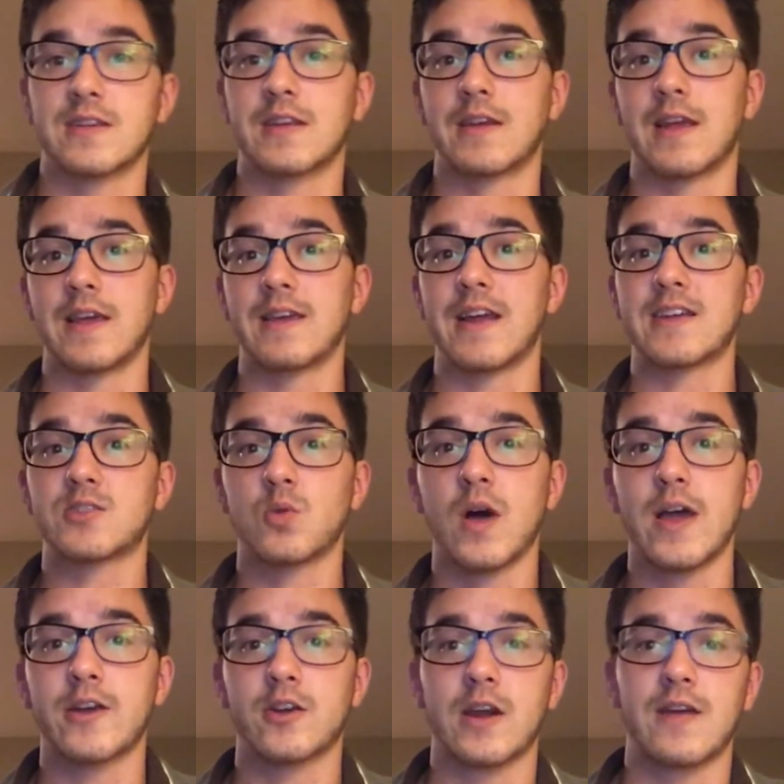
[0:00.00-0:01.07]
In
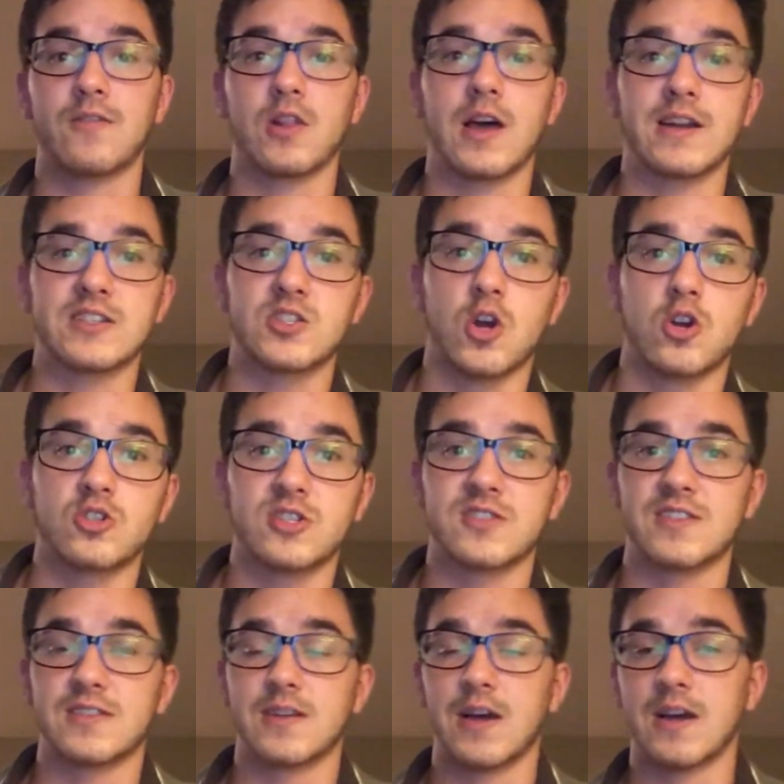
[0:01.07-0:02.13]
SY, you're gonna have a lot of sergeants
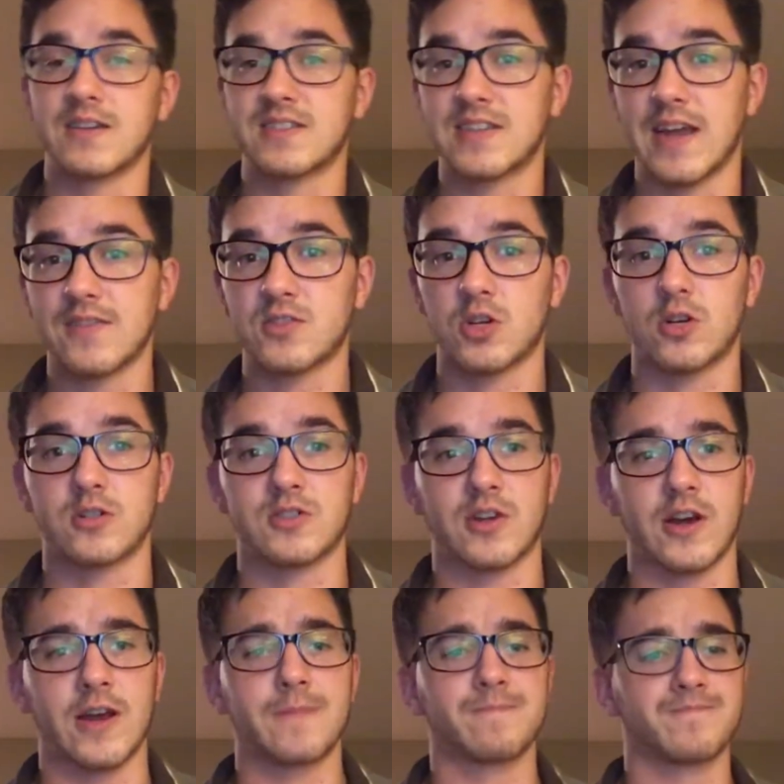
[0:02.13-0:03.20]
and staff sergeants, all
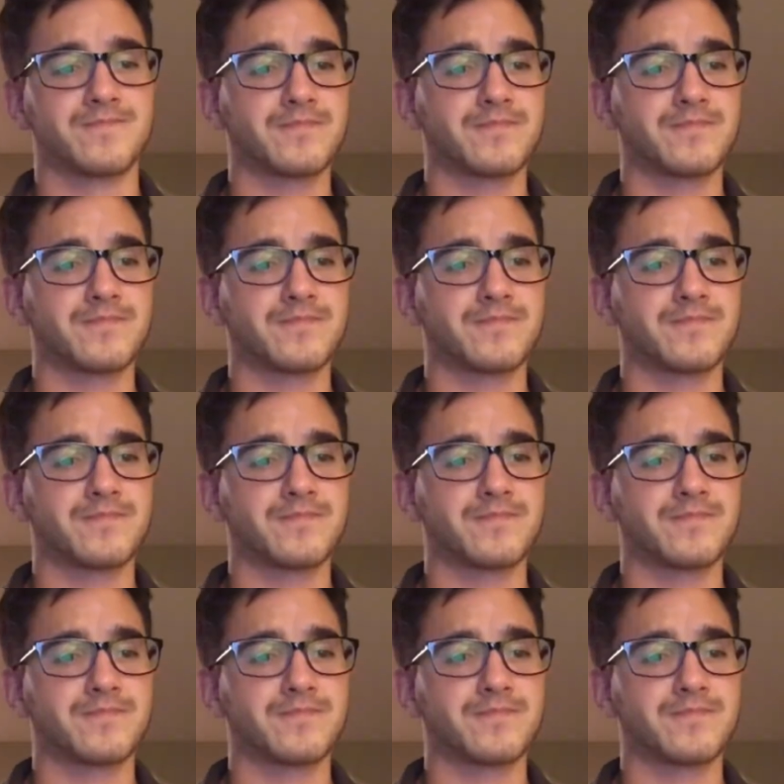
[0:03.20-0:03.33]
right?